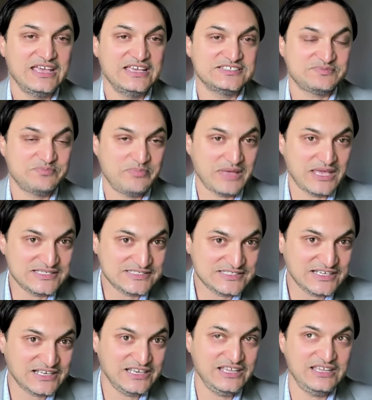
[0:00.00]
is
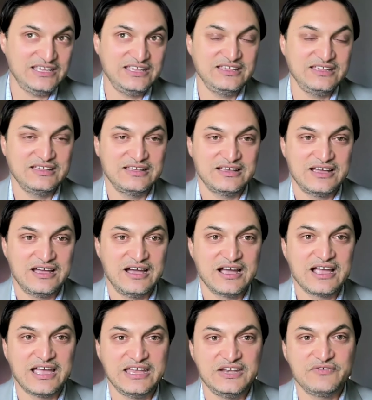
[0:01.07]
basically
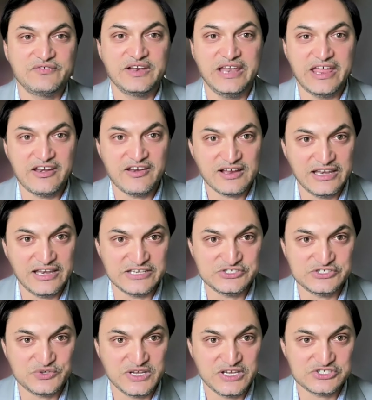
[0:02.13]
a kind of clerical
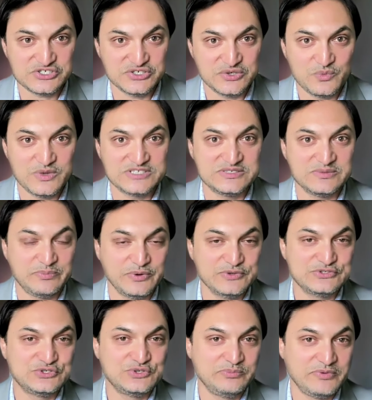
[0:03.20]
education. We're
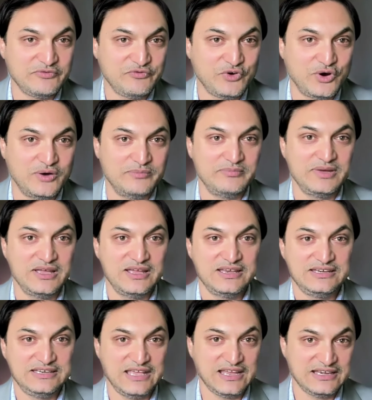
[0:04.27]
supposed to perform
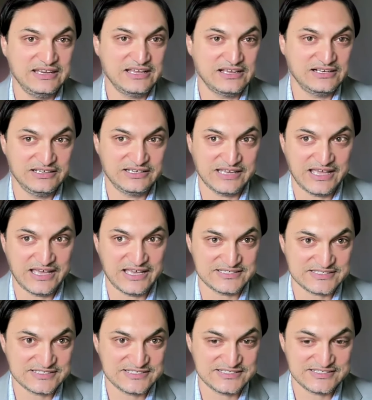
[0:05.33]
technical
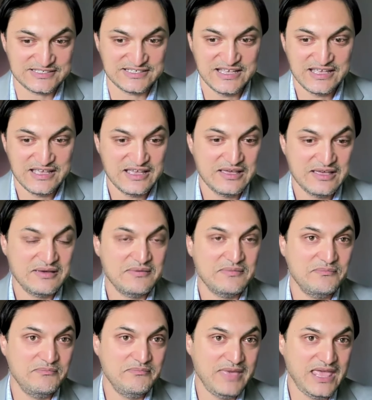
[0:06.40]
tasks,
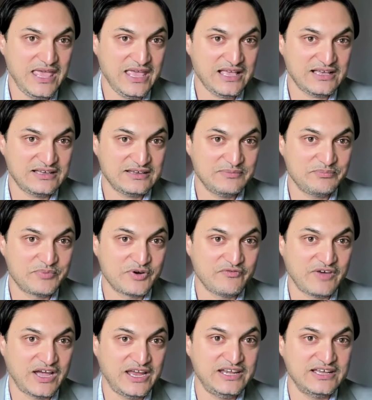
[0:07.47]
make
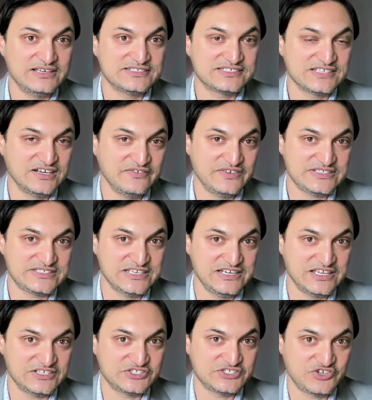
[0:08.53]
provide a service
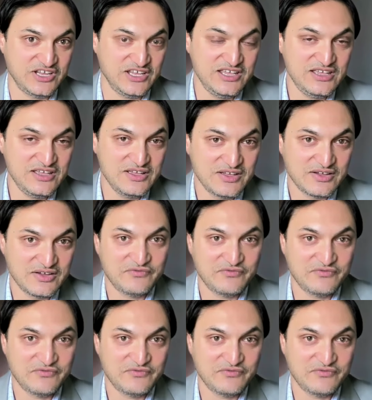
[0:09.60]
industry